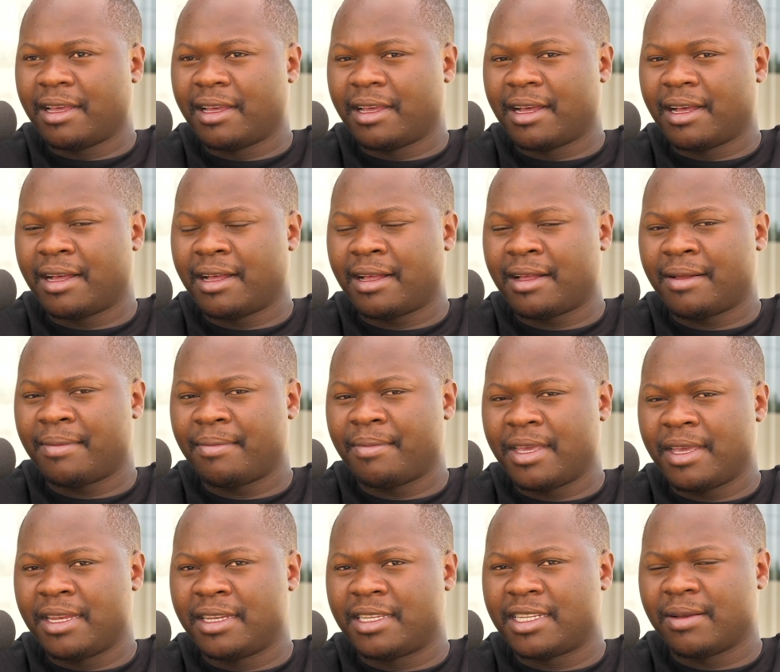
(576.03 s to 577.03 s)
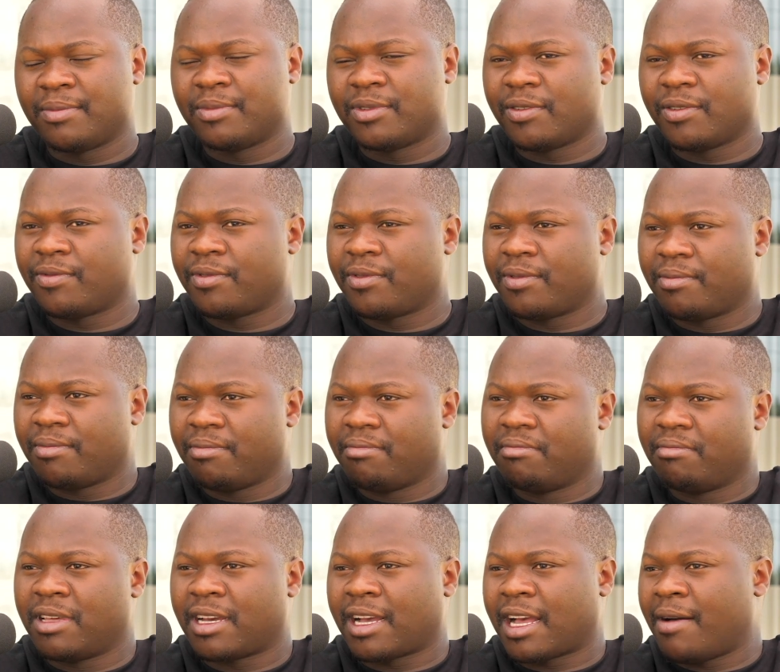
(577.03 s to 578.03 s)
in terms of
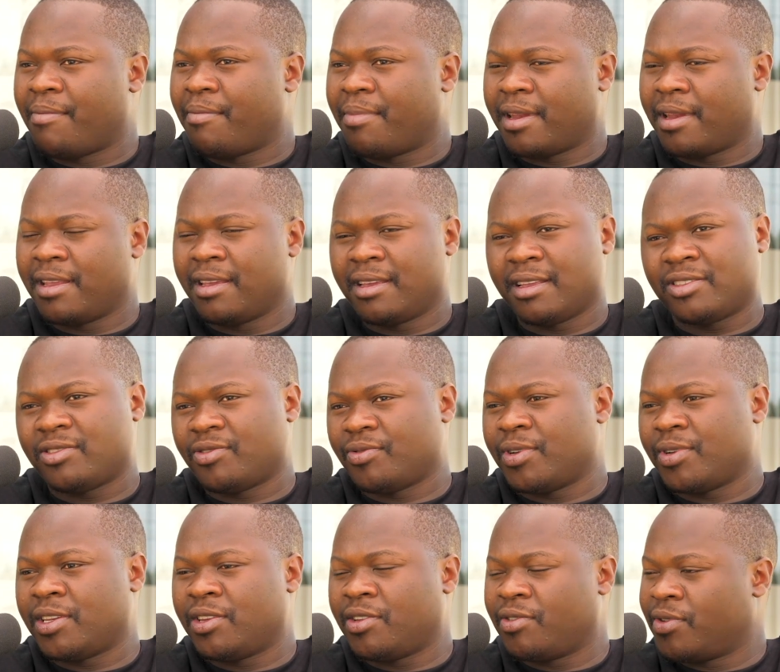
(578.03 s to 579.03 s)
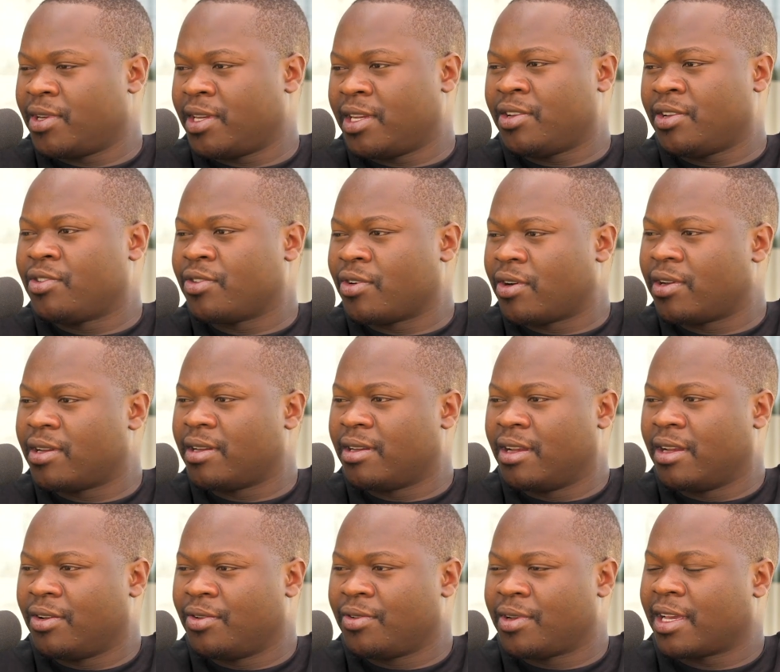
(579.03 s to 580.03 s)
the company, it's really, really grown,
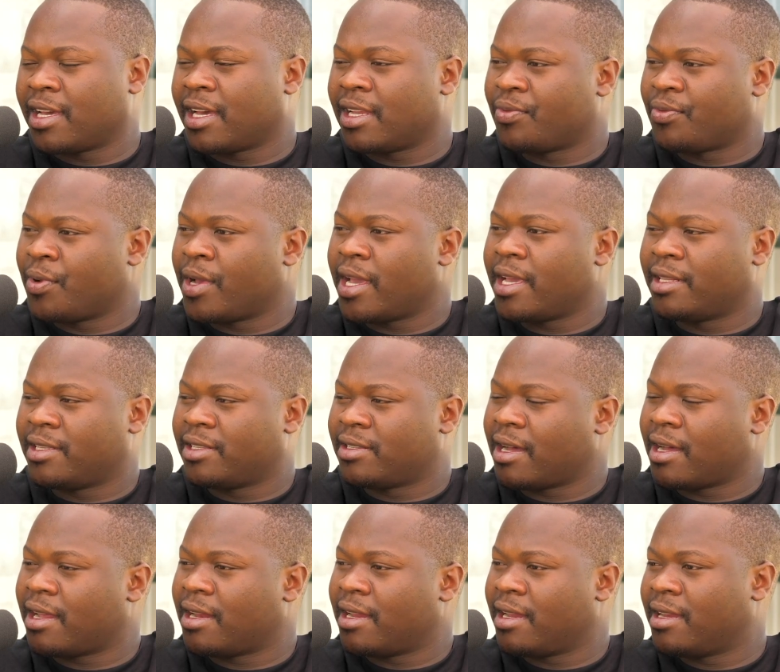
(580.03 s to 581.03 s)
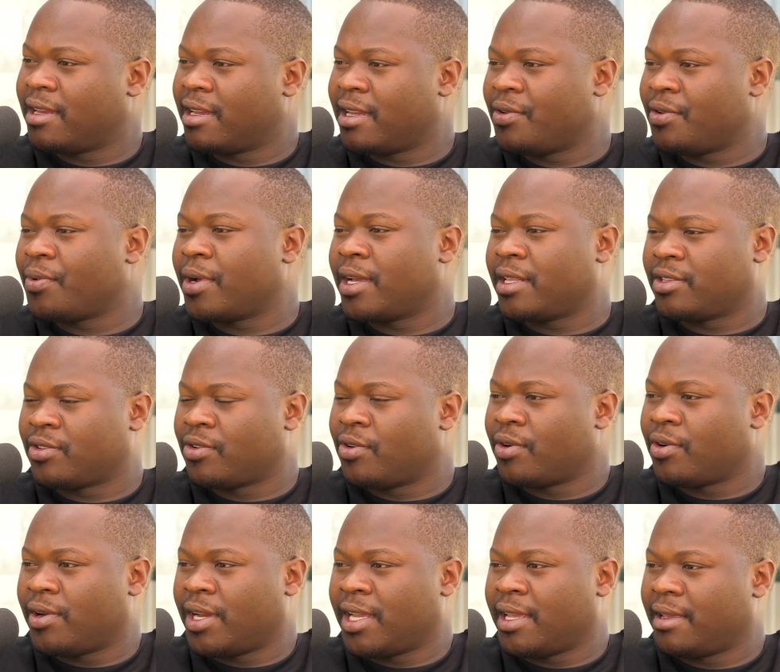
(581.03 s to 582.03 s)
looking at where it started and where it's
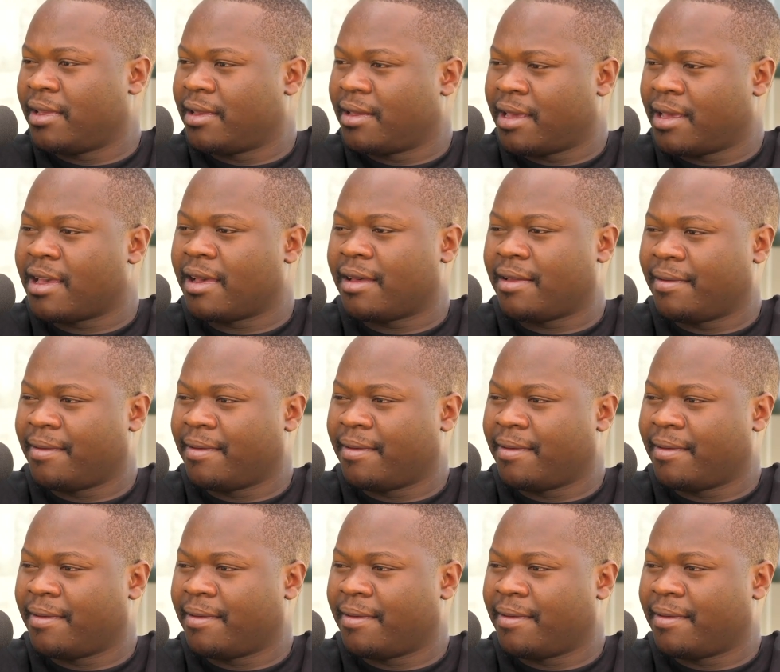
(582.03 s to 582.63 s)
growing. Yeah.